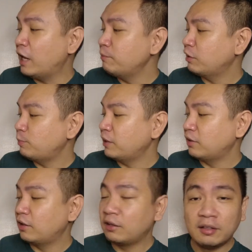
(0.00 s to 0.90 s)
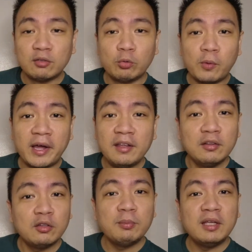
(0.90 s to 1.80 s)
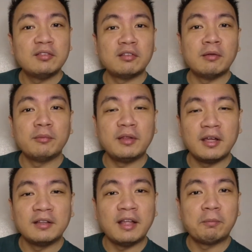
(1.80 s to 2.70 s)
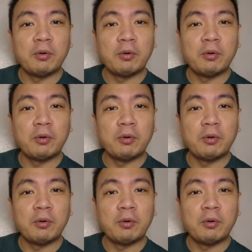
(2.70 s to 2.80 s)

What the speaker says: I'm expecting this wine to be something that